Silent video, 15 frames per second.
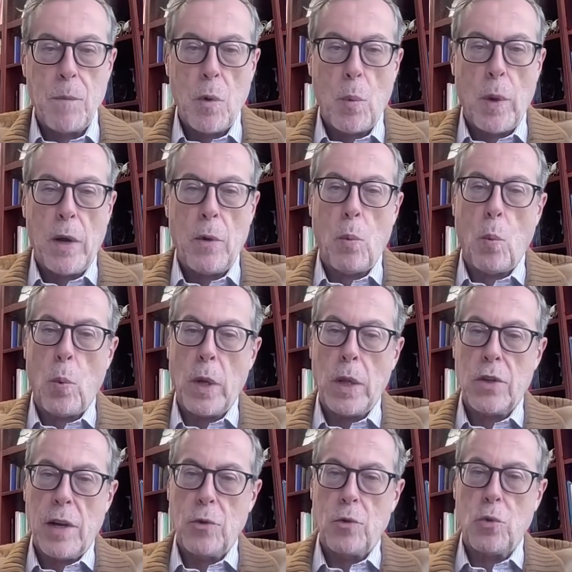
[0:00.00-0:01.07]
when we
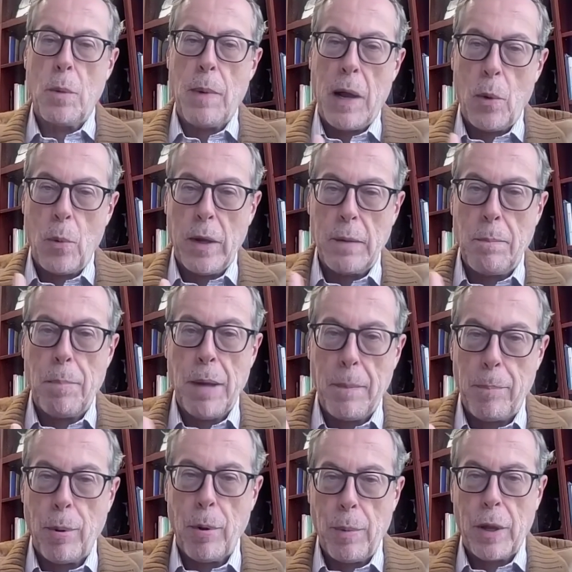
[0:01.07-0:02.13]
try to evaluate
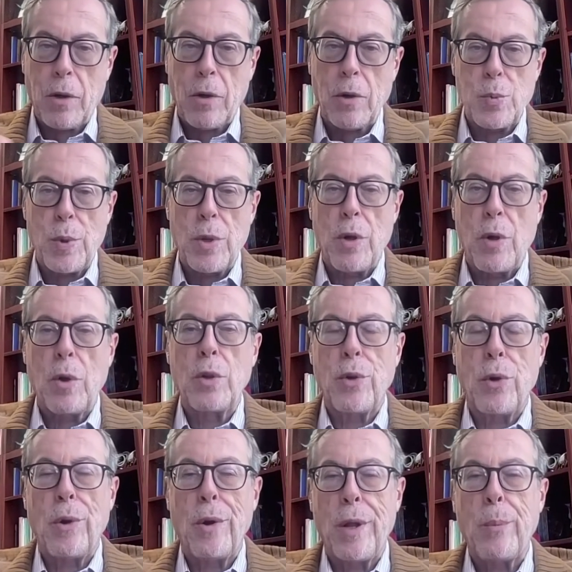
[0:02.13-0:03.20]
people, because we don't
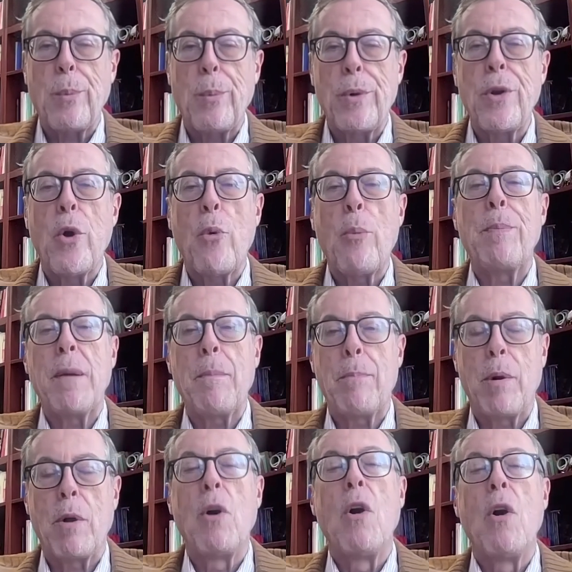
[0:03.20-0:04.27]
only know
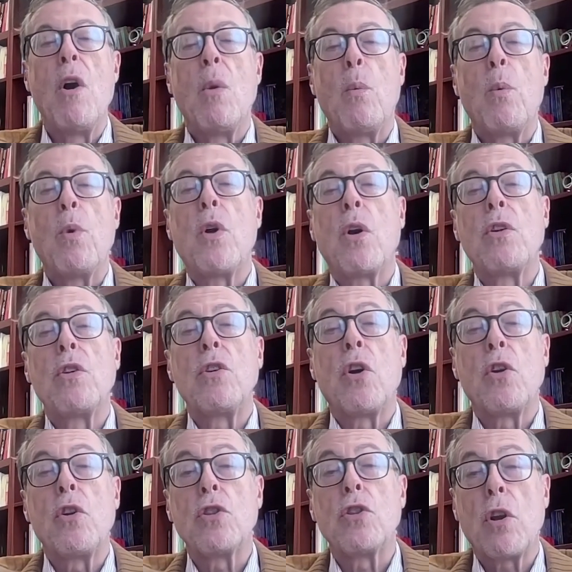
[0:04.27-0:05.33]
people. We
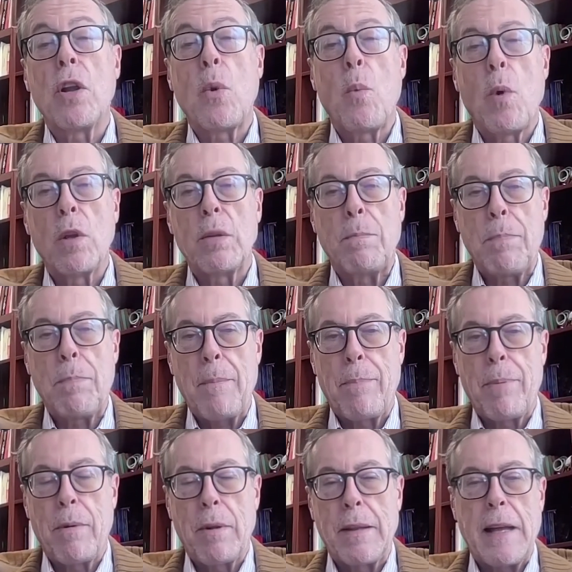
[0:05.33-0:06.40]
not only want
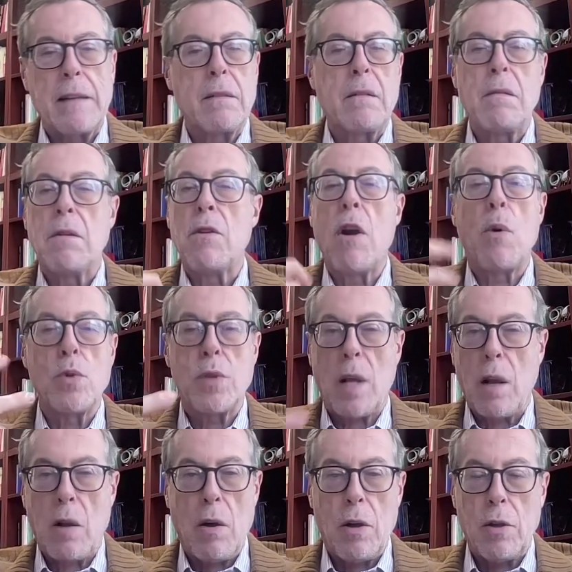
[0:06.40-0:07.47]
people that knows a
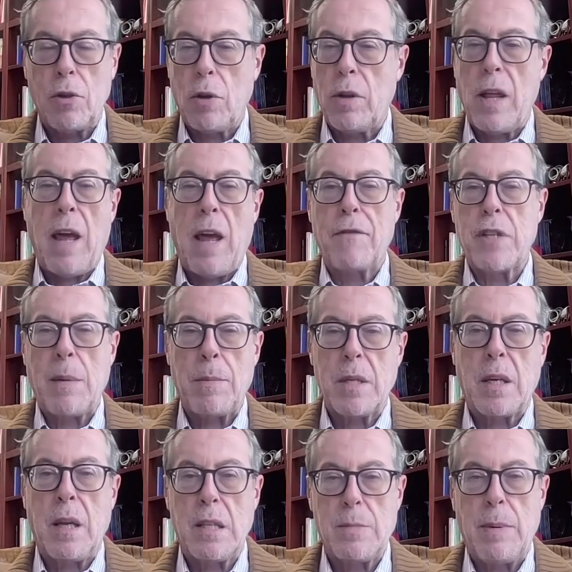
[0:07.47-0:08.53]
lot or they have some
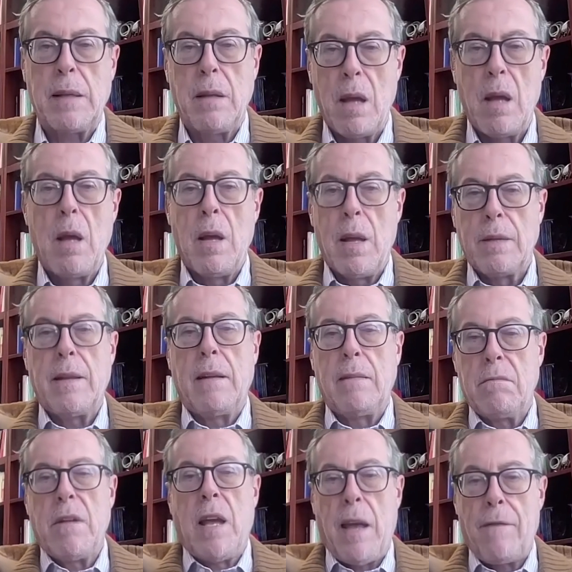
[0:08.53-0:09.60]
skills, but
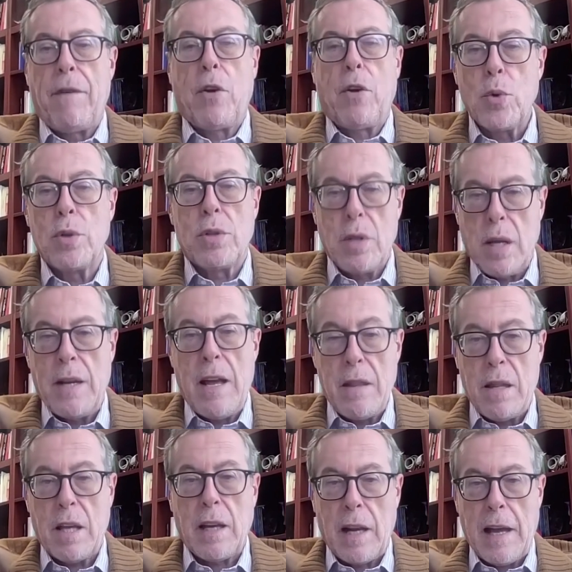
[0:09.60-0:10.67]
that they have a good and
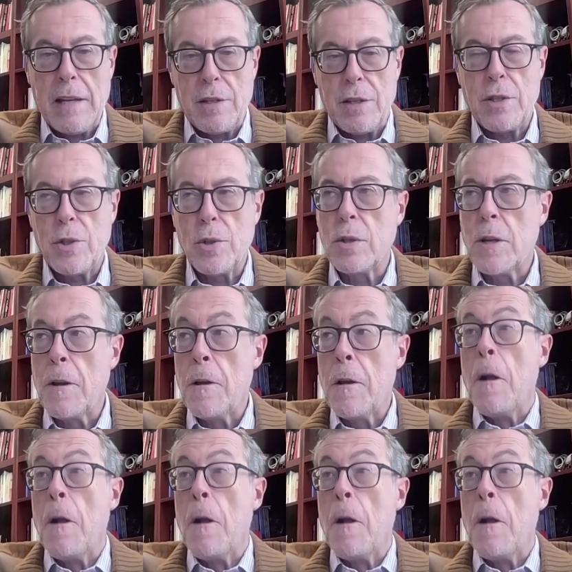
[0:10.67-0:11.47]
ethical attitude.